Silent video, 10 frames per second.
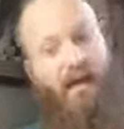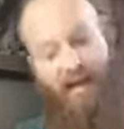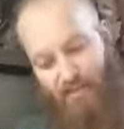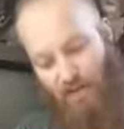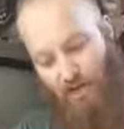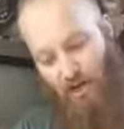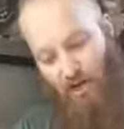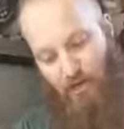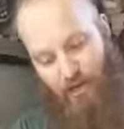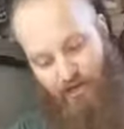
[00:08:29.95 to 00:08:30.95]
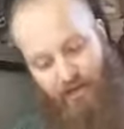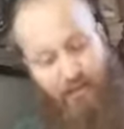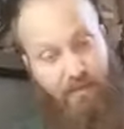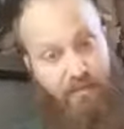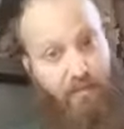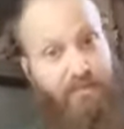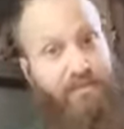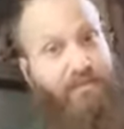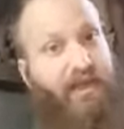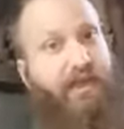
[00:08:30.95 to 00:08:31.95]
And Sean and Dan Mendoza
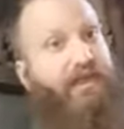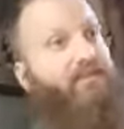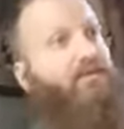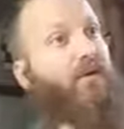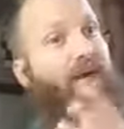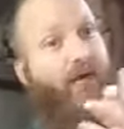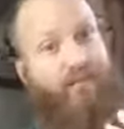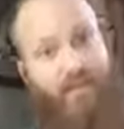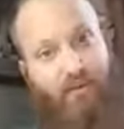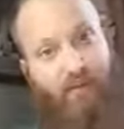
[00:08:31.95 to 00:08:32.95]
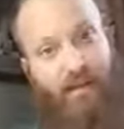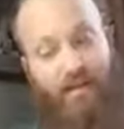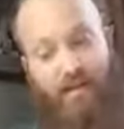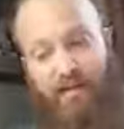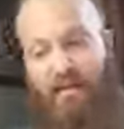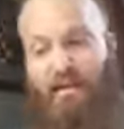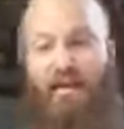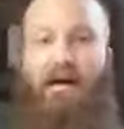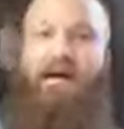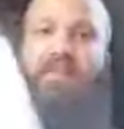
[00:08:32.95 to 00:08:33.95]
signed it, so that'll be graded.
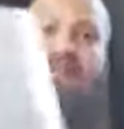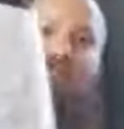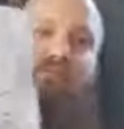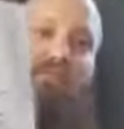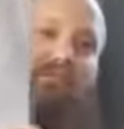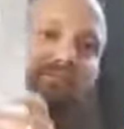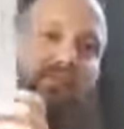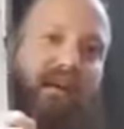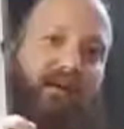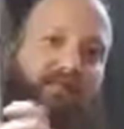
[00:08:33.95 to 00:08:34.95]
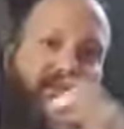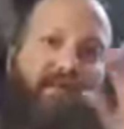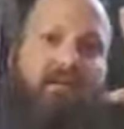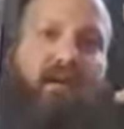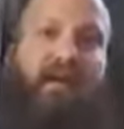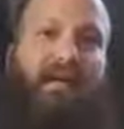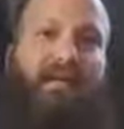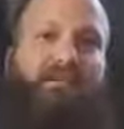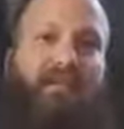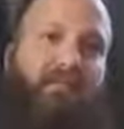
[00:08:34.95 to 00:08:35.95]
This will be framed and they'll hang
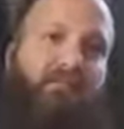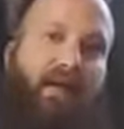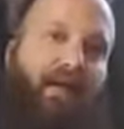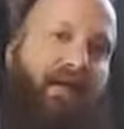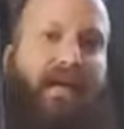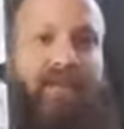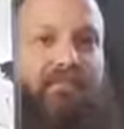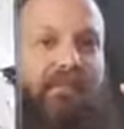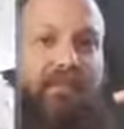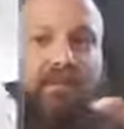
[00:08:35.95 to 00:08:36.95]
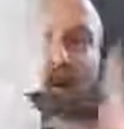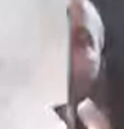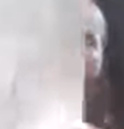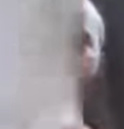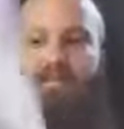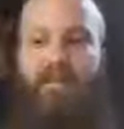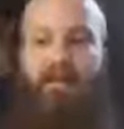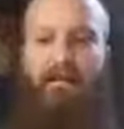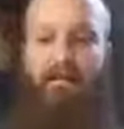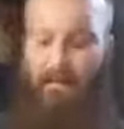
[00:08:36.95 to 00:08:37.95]
up in the man cave. They'll look awesome
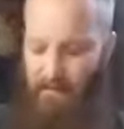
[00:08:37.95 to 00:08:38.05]
together.